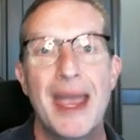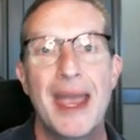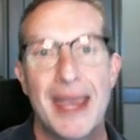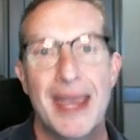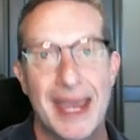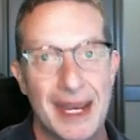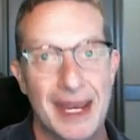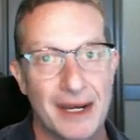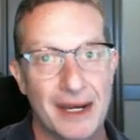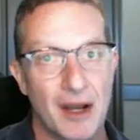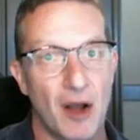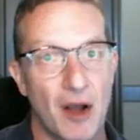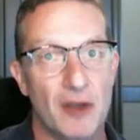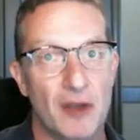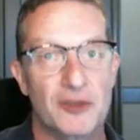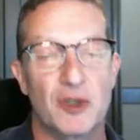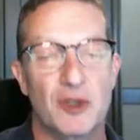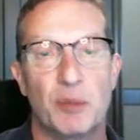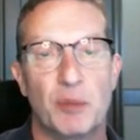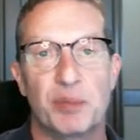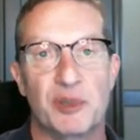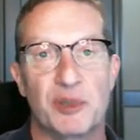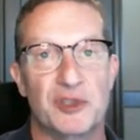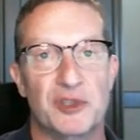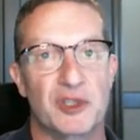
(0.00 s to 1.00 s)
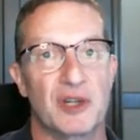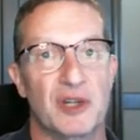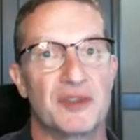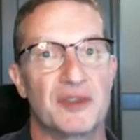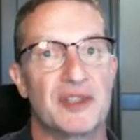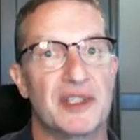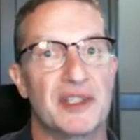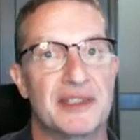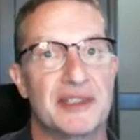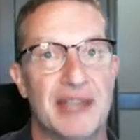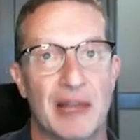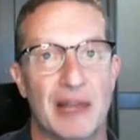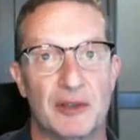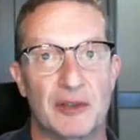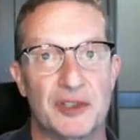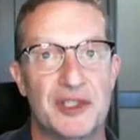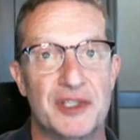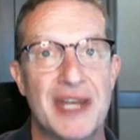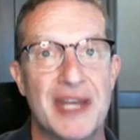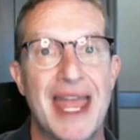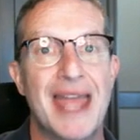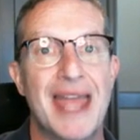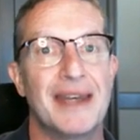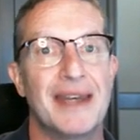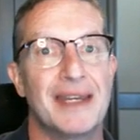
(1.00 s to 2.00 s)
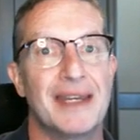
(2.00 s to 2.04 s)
It also preserves the seller's net.